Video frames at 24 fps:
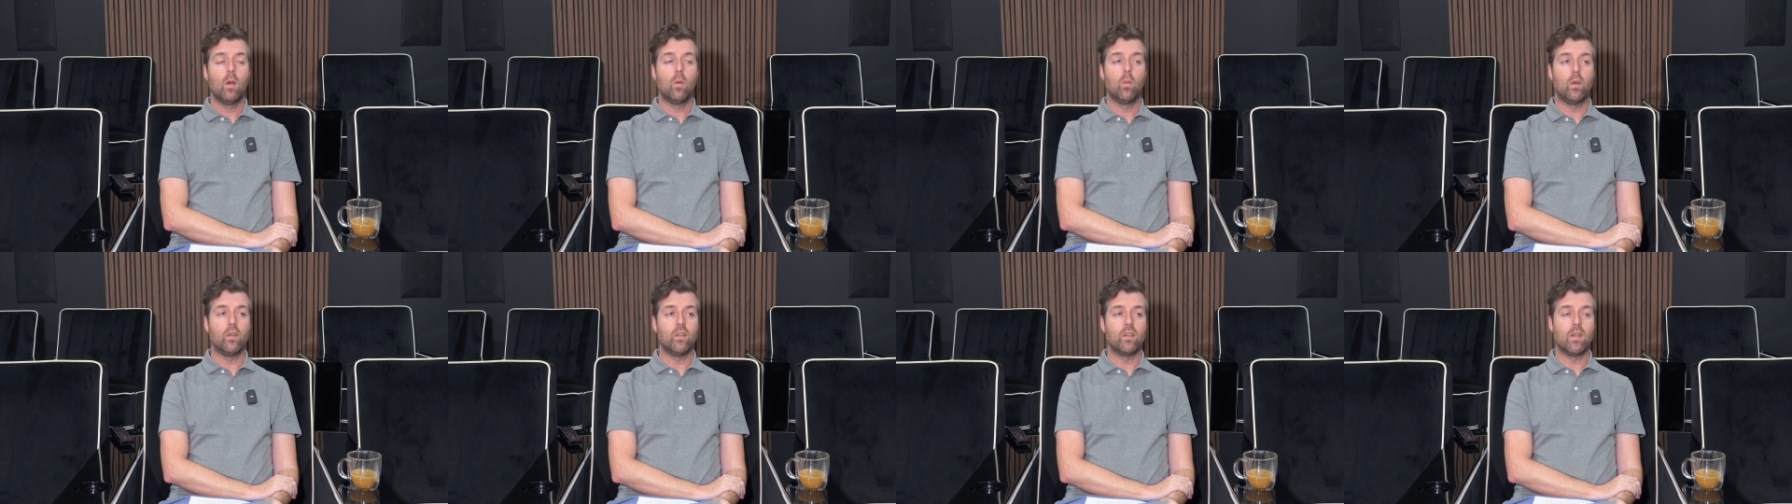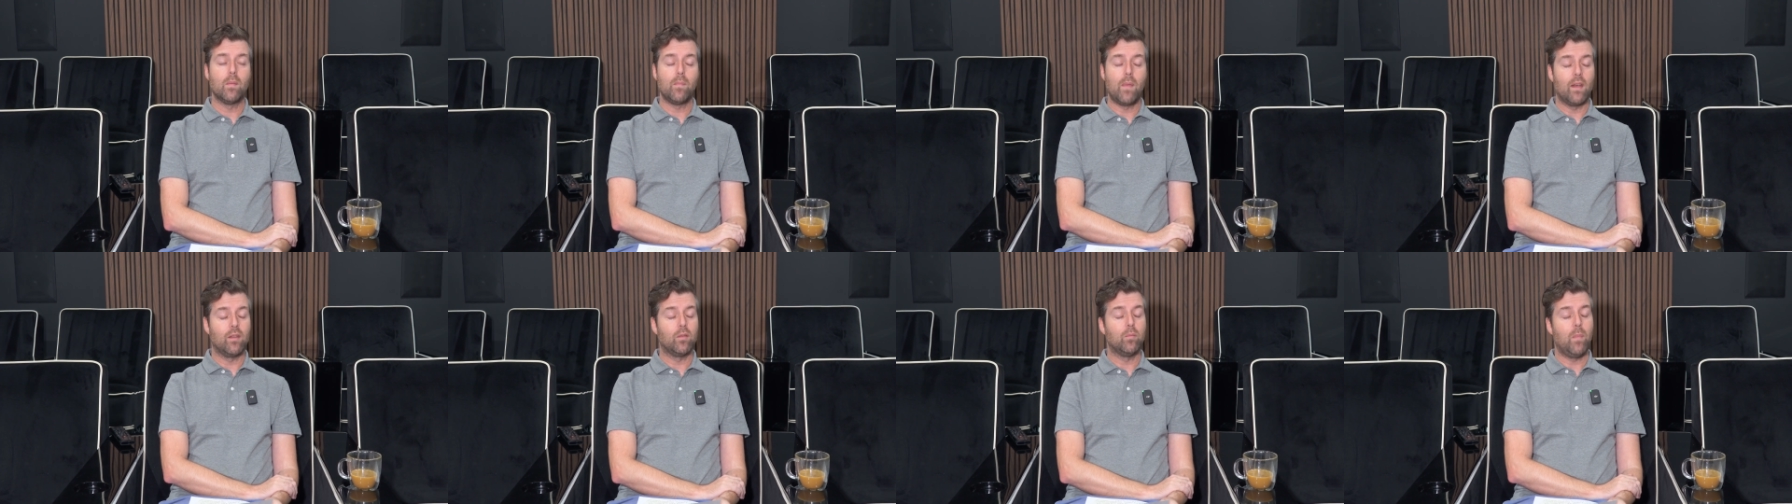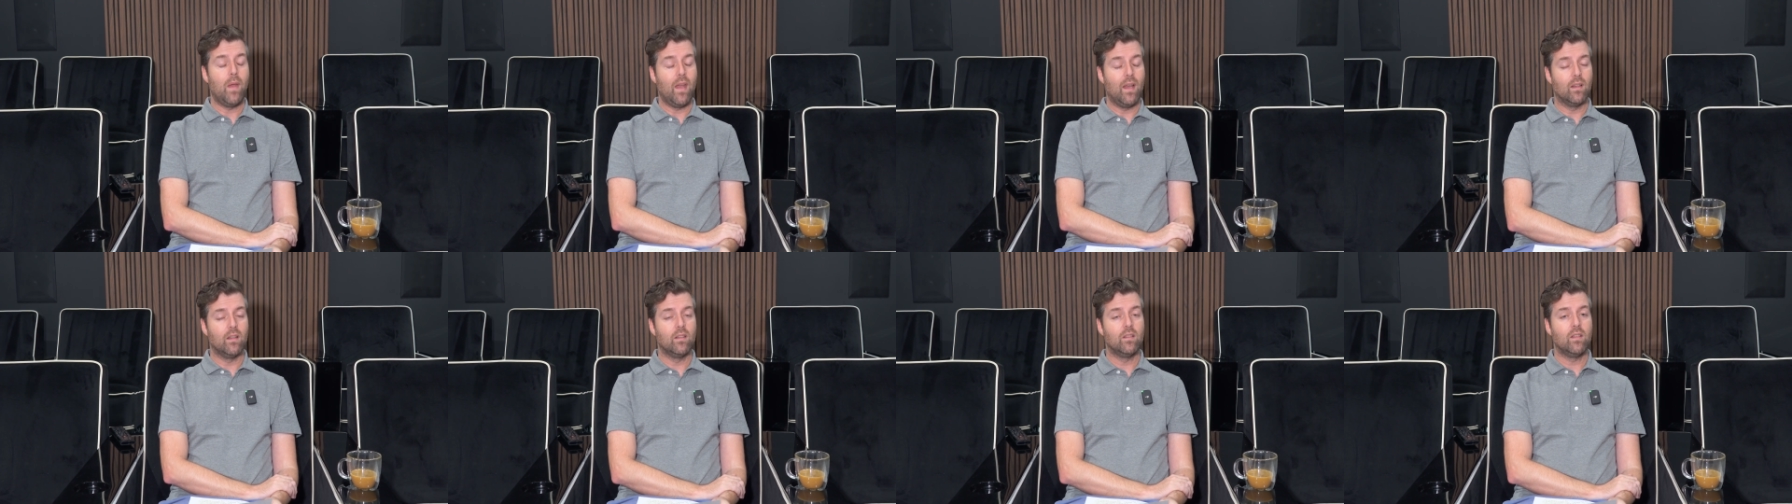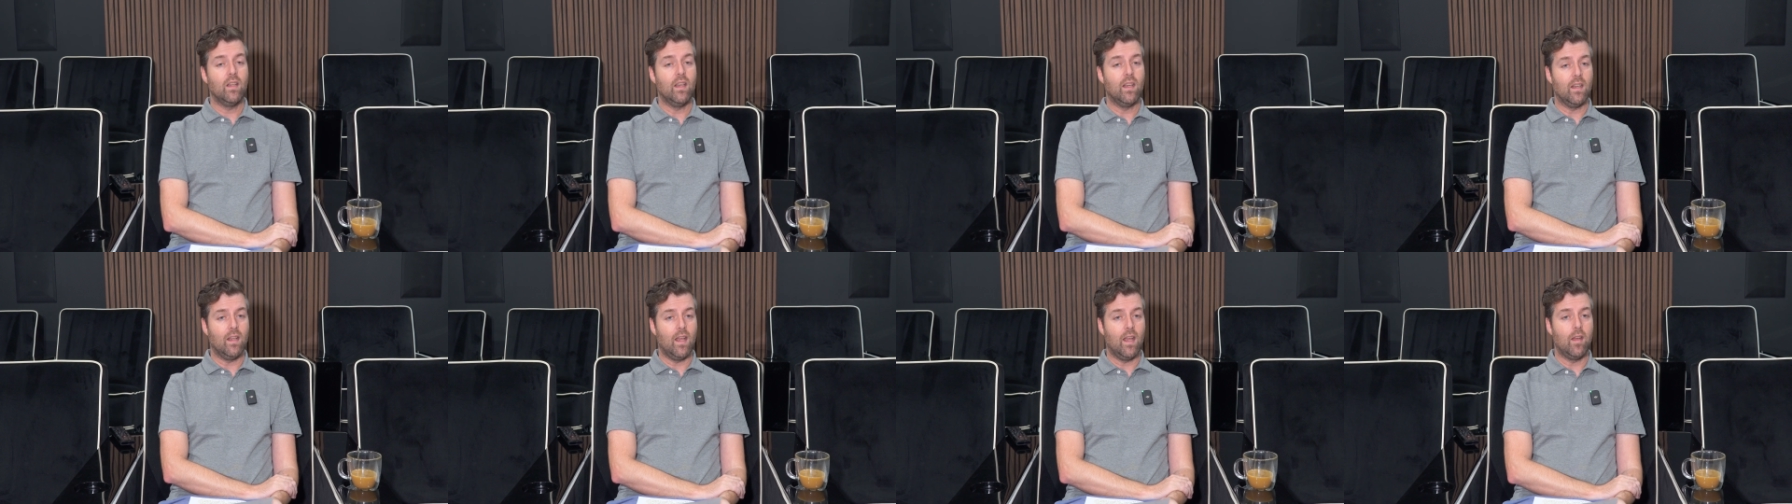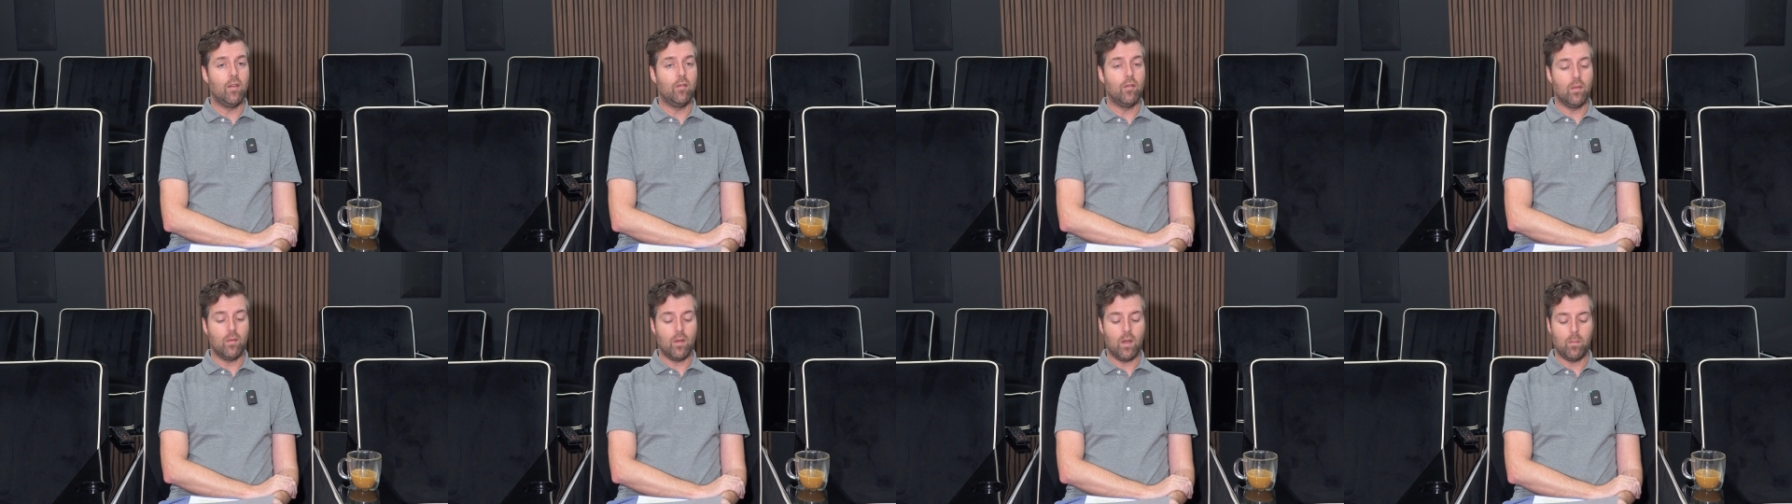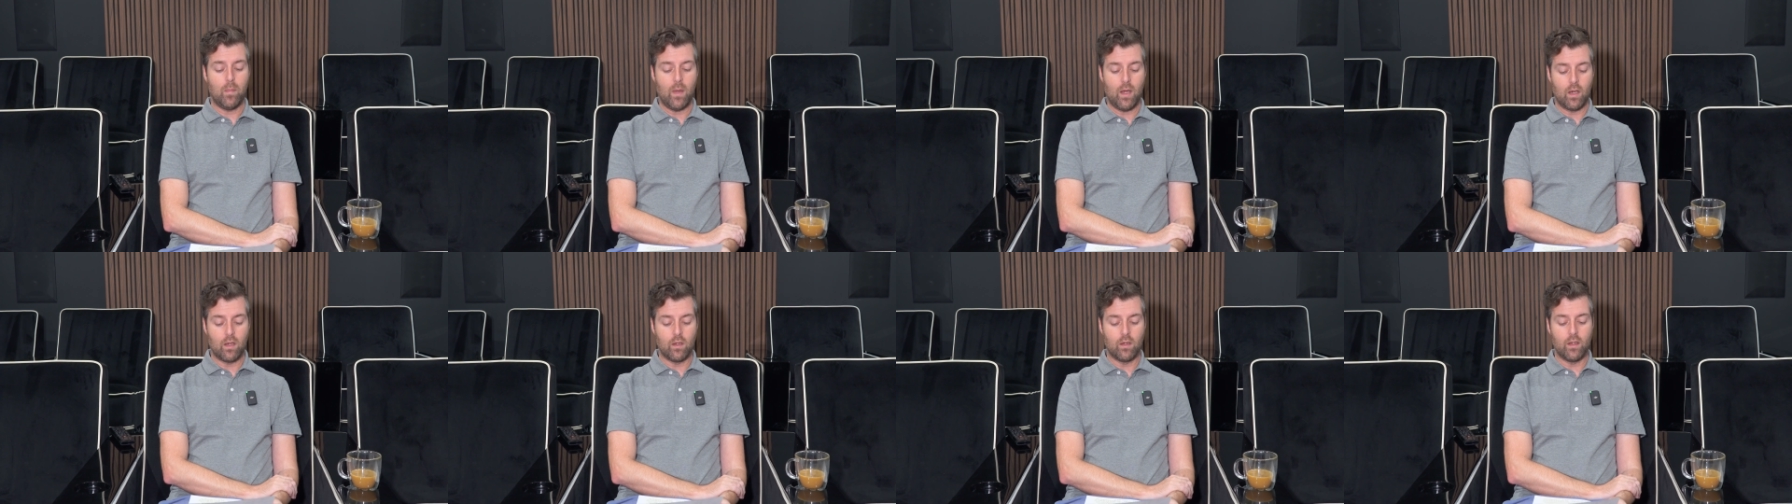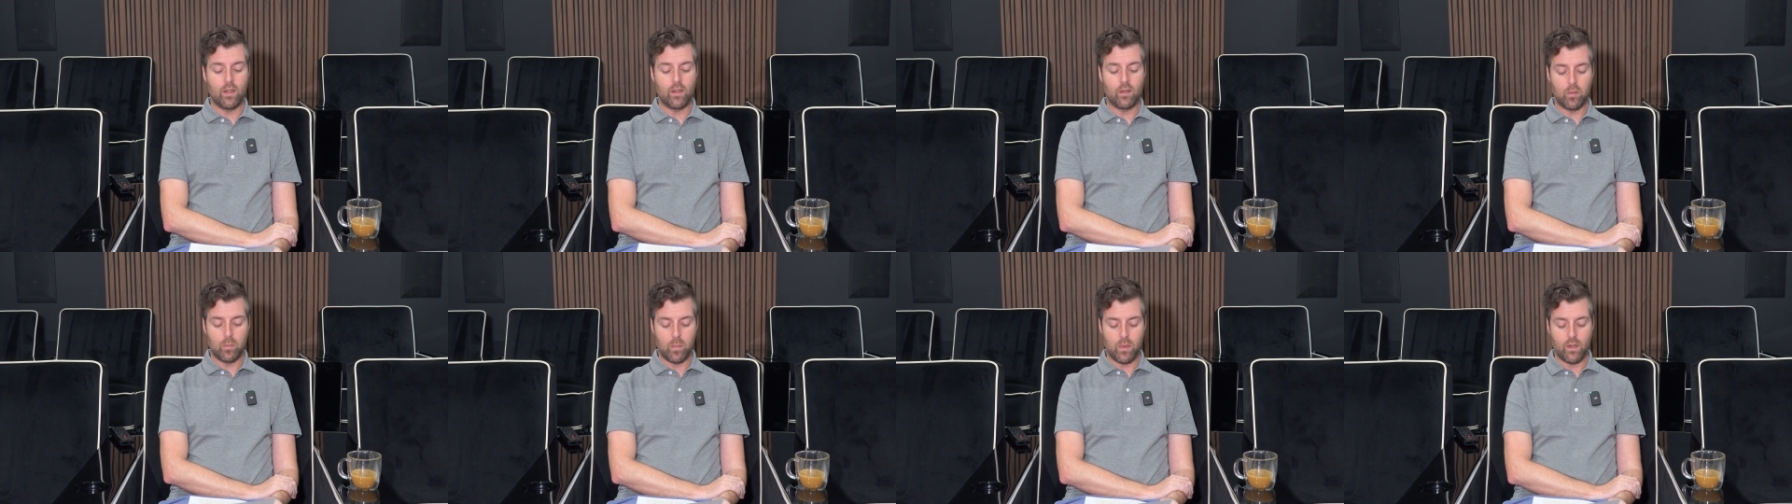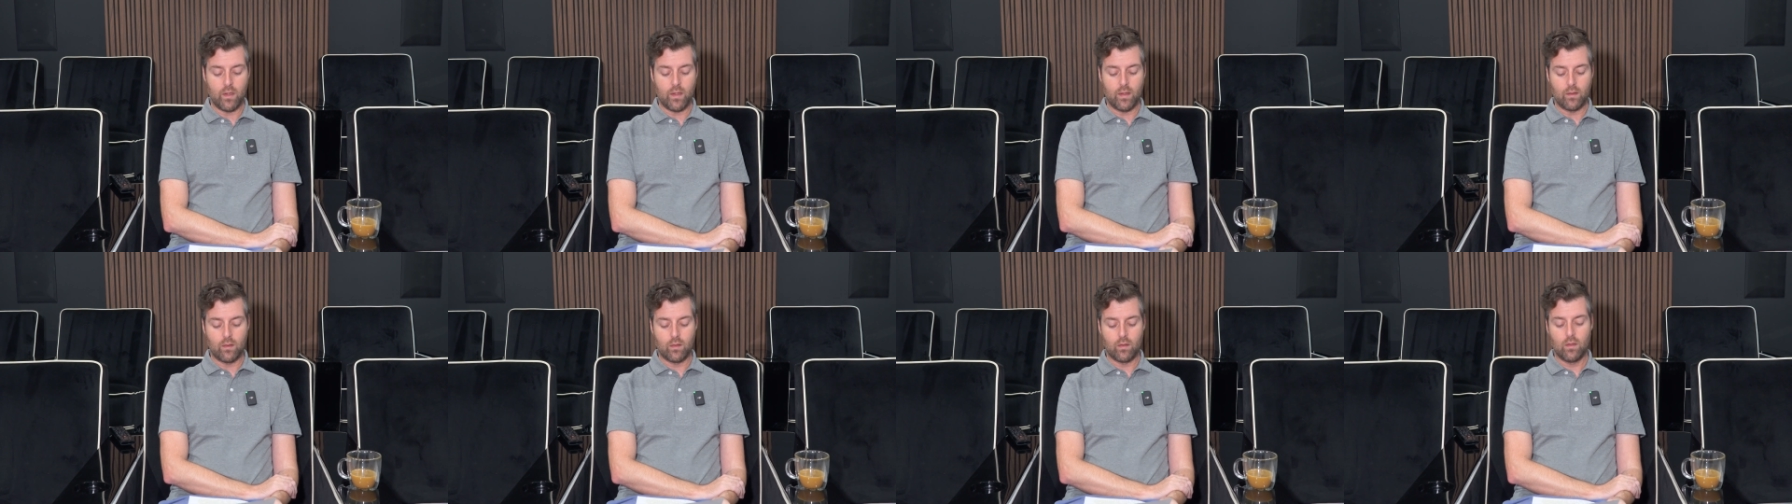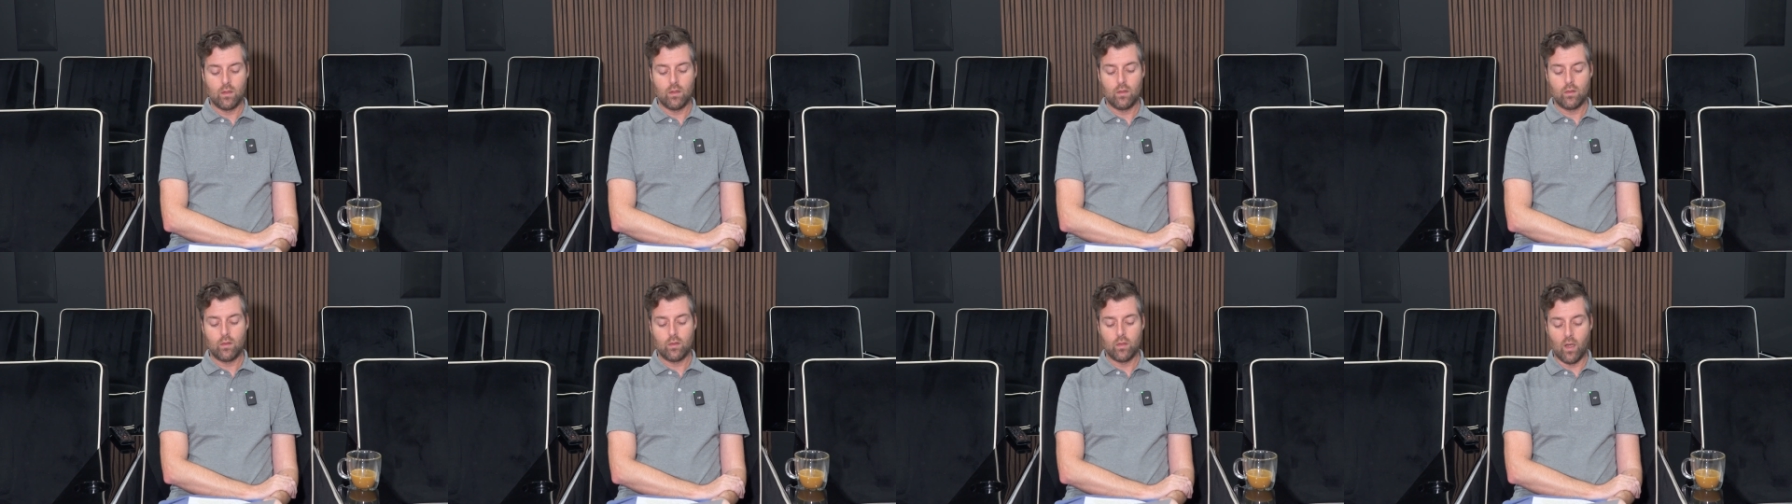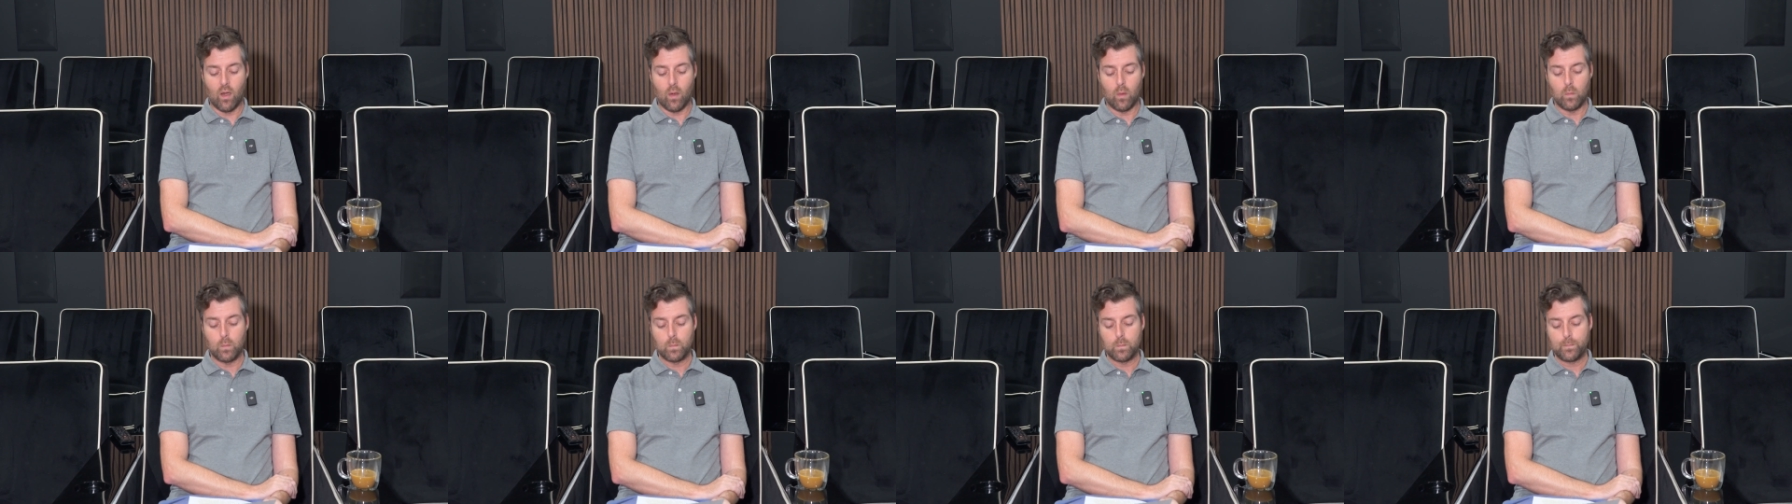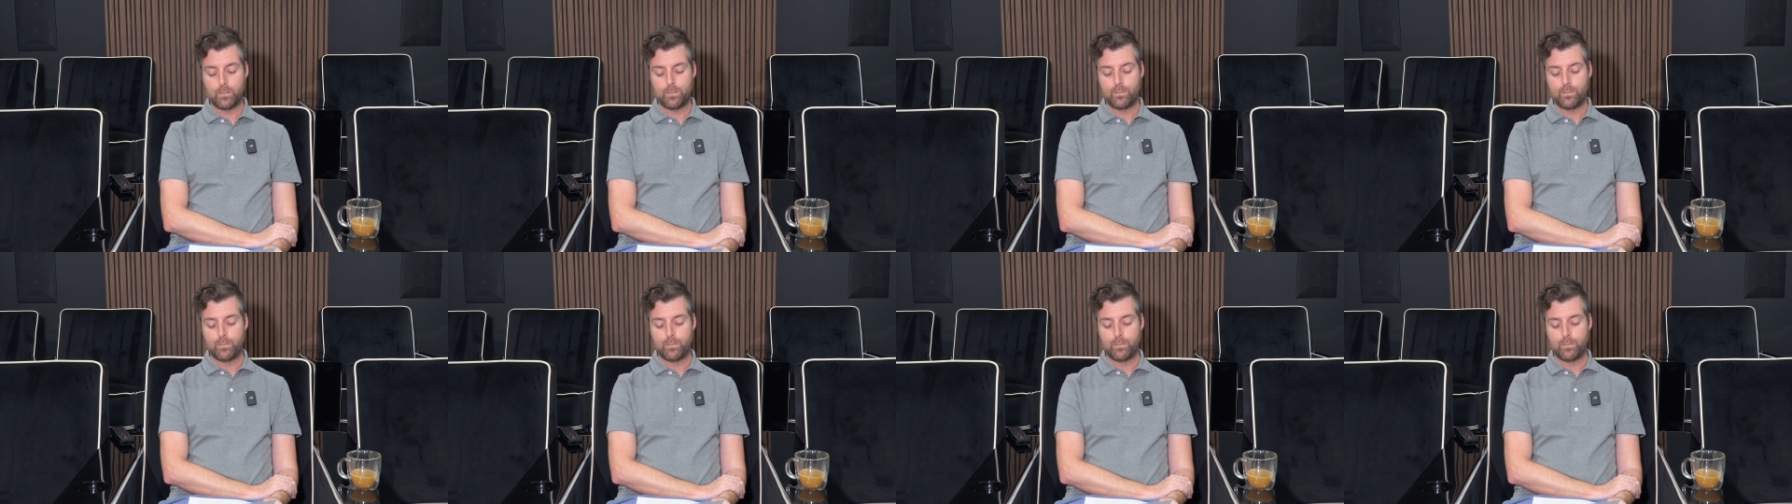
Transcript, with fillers: was the best balance and gave a better experience. So